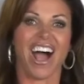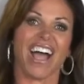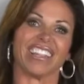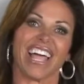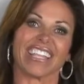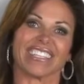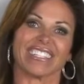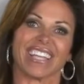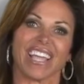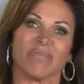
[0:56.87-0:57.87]
I like the
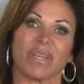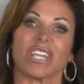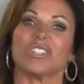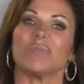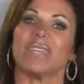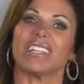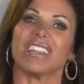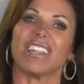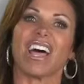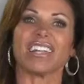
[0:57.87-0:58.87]
site because you meet
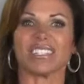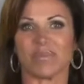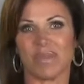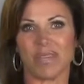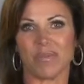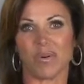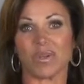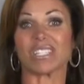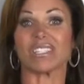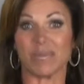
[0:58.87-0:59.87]
lots of people
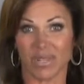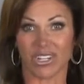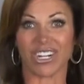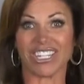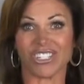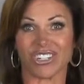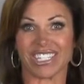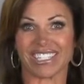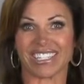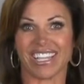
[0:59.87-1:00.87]
with similar
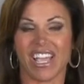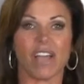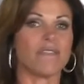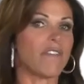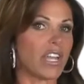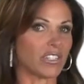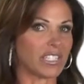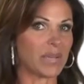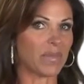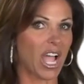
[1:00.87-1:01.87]
interests. Final
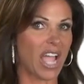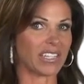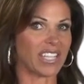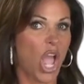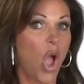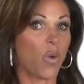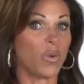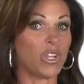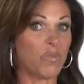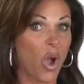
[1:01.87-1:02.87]
tip, guys
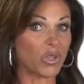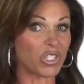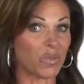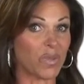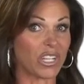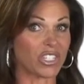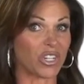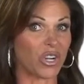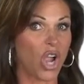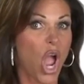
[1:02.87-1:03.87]
when you post your picture,